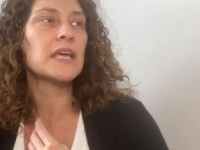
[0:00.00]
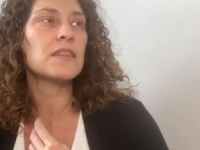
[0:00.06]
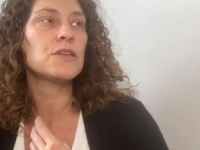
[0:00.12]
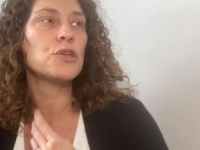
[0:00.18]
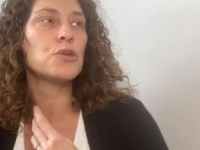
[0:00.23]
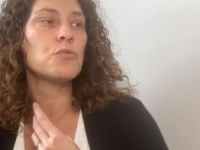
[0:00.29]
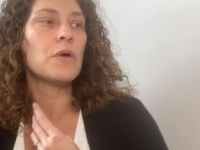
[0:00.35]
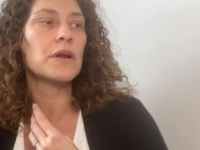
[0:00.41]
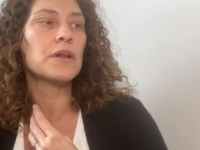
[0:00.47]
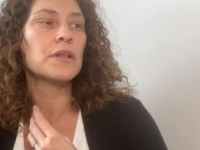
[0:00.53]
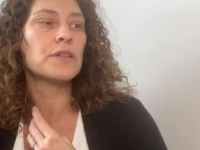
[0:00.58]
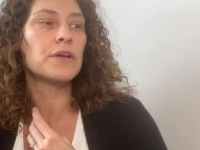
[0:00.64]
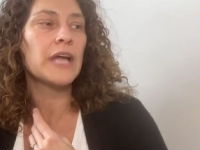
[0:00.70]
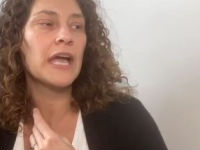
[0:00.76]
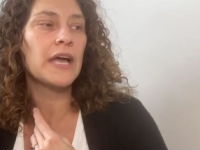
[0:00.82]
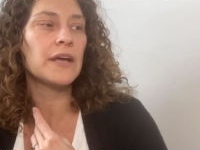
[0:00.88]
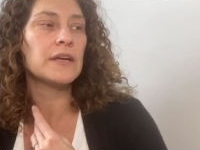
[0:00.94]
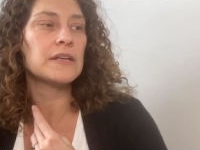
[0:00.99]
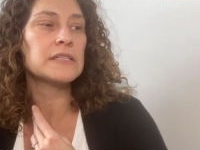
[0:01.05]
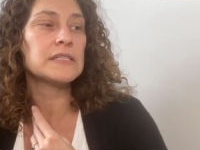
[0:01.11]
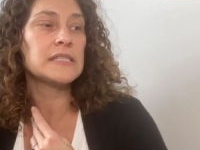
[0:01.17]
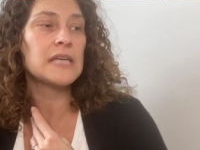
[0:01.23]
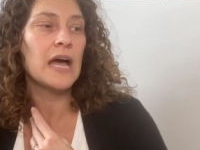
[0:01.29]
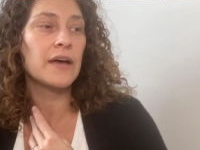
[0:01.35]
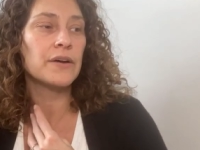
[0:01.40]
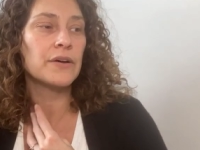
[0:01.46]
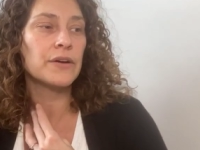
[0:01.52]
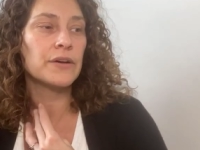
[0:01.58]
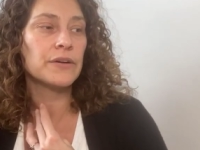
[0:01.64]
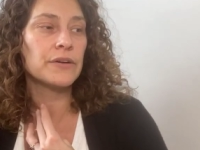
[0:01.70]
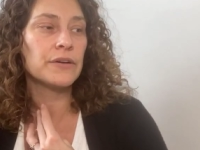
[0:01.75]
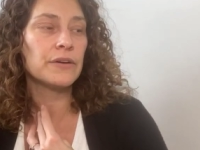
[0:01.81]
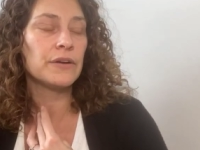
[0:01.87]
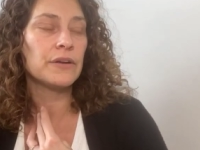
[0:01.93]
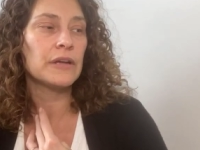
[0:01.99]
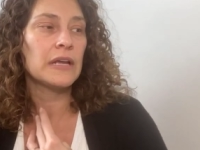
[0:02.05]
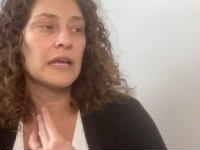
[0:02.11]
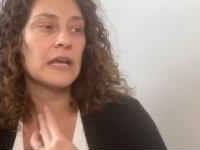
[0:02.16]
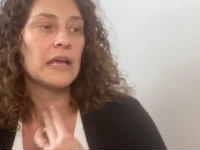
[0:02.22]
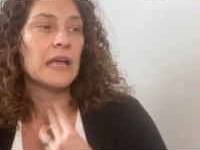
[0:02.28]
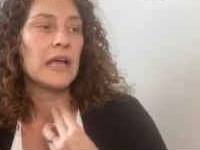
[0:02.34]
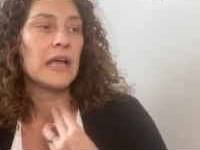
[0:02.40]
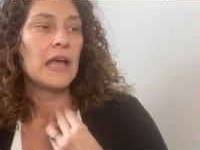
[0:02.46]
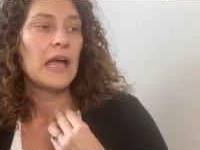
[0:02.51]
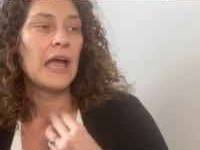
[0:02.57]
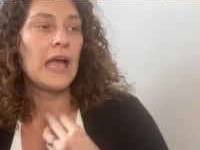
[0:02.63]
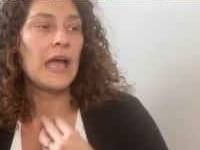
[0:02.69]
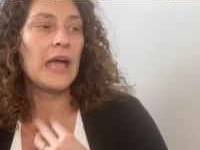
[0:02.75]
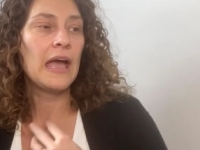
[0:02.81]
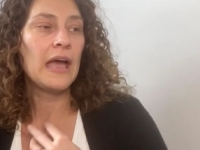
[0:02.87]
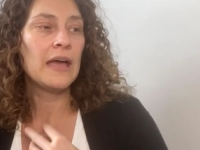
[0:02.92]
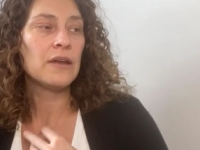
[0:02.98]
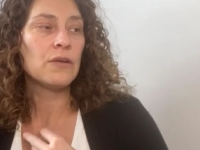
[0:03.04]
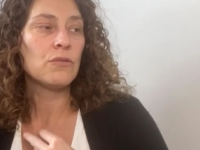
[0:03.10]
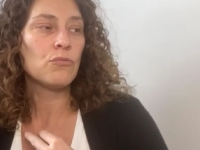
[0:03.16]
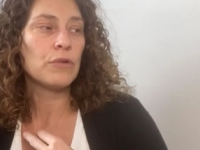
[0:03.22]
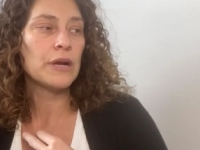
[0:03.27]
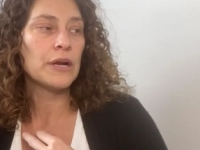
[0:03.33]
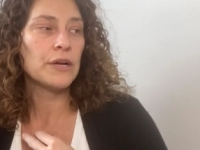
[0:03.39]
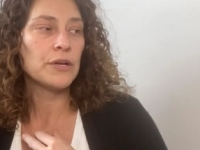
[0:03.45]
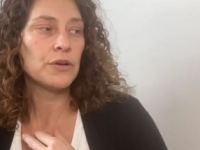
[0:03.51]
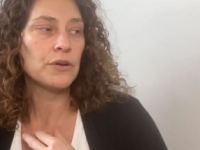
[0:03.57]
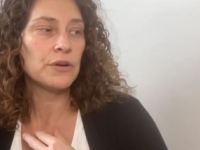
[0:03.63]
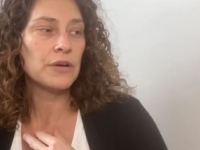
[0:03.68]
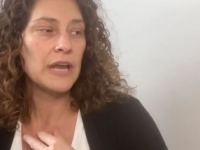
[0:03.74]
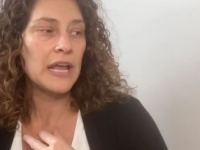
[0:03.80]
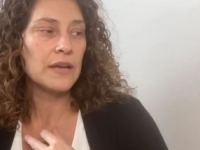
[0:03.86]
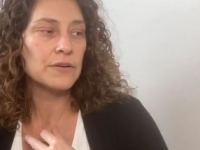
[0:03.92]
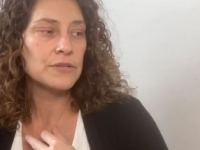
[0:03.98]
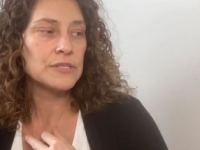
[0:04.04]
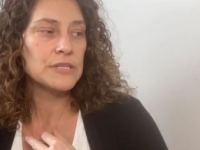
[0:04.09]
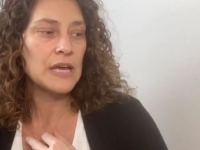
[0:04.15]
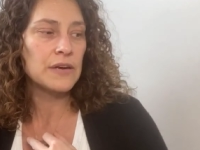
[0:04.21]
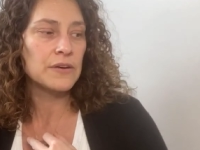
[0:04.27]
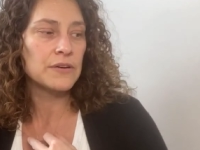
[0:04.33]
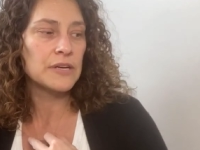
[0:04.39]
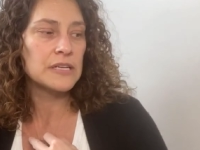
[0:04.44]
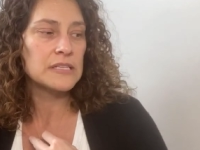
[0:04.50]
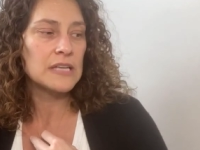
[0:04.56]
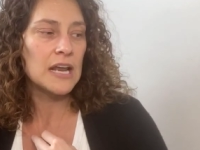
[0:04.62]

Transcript: And then you want to look at Saturn and where your natal Saturn is.